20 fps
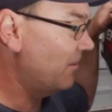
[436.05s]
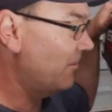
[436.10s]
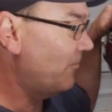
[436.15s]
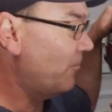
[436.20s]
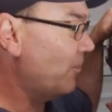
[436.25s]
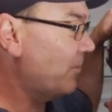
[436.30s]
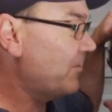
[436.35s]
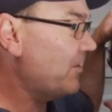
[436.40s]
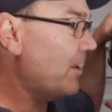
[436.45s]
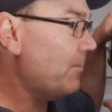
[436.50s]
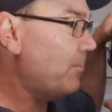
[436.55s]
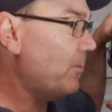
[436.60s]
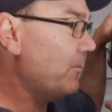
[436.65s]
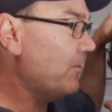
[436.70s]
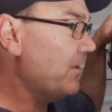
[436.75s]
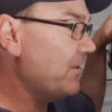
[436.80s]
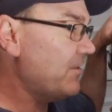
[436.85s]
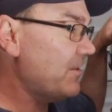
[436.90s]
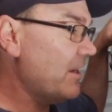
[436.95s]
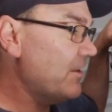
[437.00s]
For example,
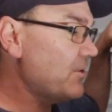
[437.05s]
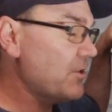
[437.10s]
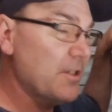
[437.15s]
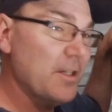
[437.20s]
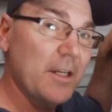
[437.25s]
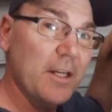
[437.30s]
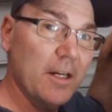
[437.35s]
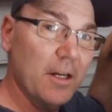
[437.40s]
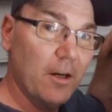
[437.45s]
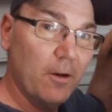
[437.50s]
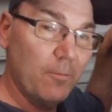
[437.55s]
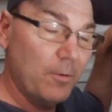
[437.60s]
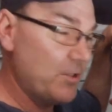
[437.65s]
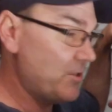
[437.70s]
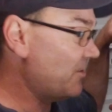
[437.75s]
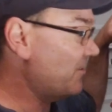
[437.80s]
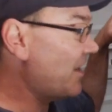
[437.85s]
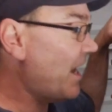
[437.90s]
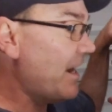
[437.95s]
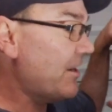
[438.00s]
this engine here,
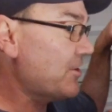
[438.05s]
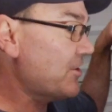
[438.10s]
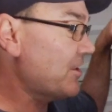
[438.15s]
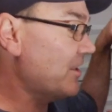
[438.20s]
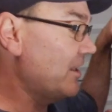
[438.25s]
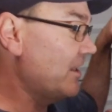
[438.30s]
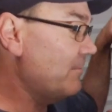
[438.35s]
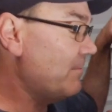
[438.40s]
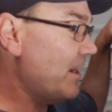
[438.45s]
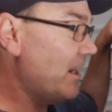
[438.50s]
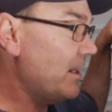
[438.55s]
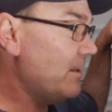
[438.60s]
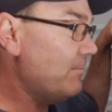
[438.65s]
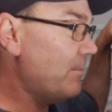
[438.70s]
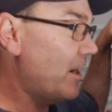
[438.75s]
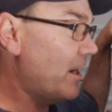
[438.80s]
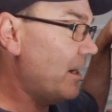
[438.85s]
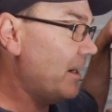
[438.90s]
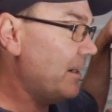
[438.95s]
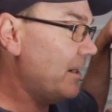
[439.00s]
which is actually made
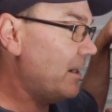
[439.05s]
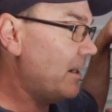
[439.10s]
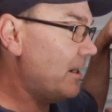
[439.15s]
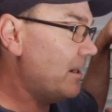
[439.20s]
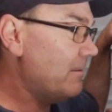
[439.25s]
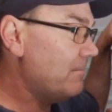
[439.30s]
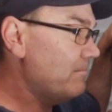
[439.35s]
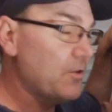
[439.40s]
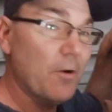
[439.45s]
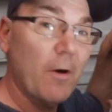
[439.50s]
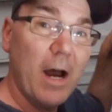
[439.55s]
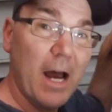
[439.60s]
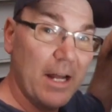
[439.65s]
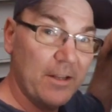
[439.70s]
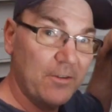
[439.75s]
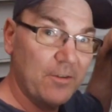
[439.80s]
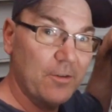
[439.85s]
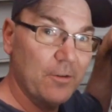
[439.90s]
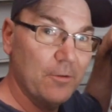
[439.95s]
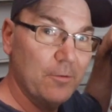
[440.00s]
by uh,
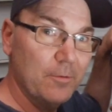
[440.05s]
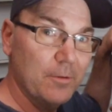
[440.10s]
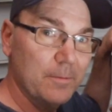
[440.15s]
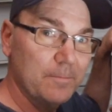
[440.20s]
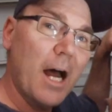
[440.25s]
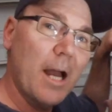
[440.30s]
Tohatsu,